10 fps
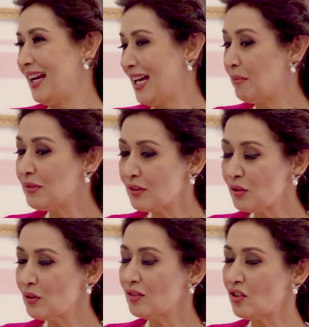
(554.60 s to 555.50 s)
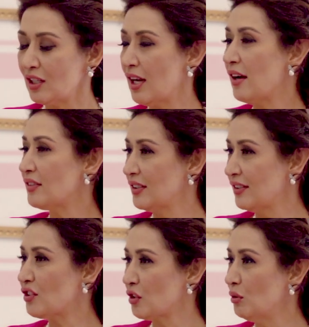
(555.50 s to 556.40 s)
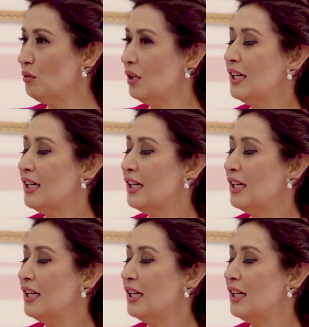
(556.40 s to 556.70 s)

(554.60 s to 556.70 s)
I am. So straight after this show,